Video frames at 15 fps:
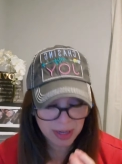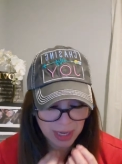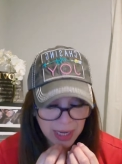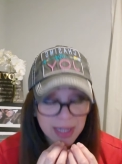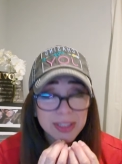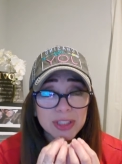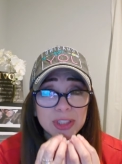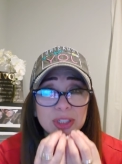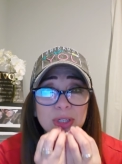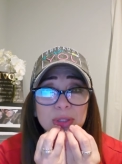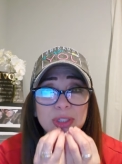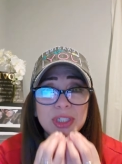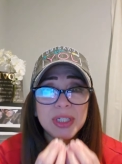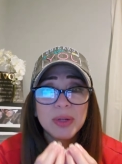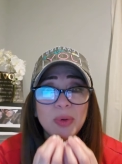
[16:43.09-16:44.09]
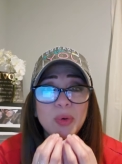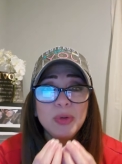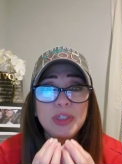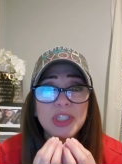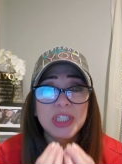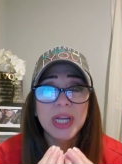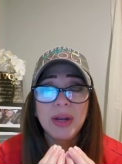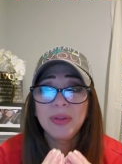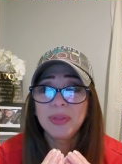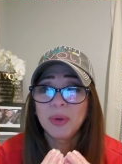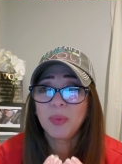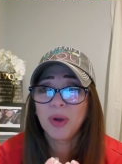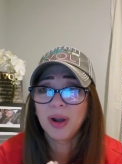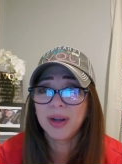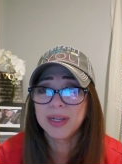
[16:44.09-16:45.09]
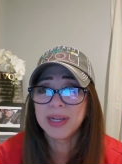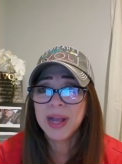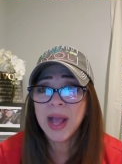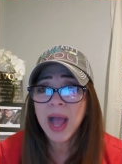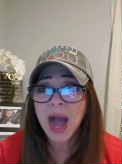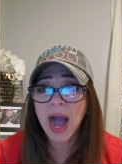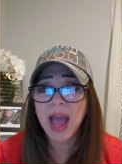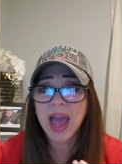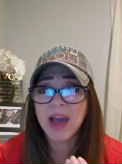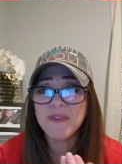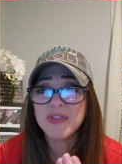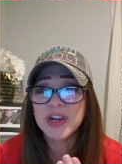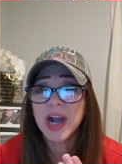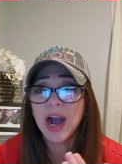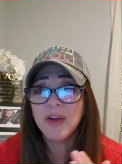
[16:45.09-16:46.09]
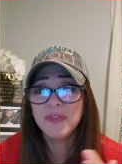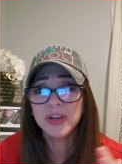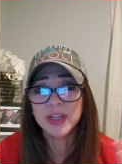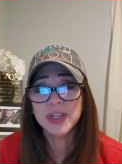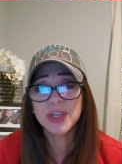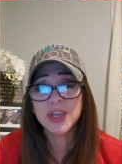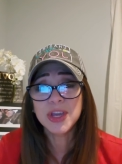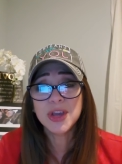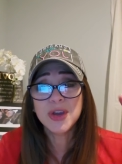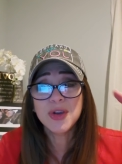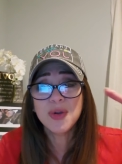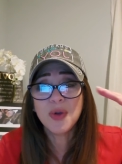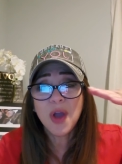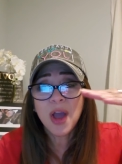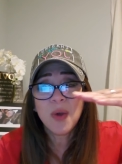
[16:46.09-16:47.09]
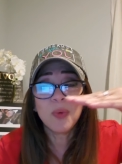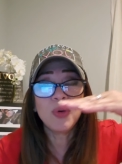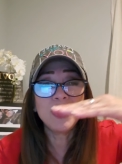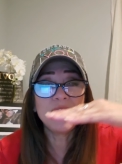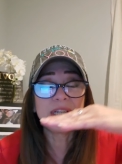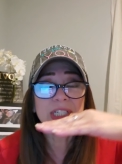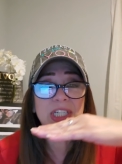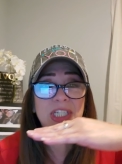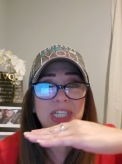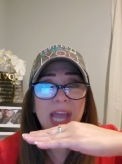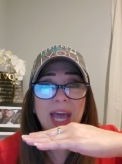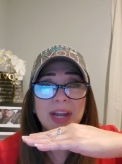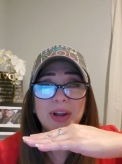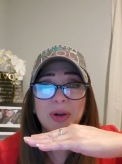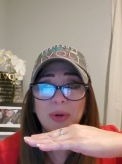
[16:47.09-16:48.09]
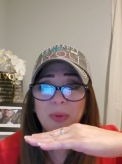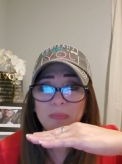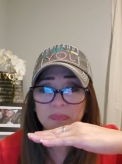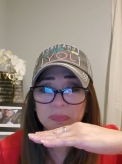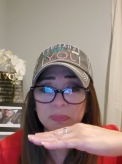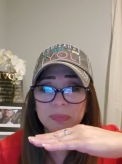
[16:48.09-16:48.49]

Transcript: Us to sh who share the word, I have covered you with the shadow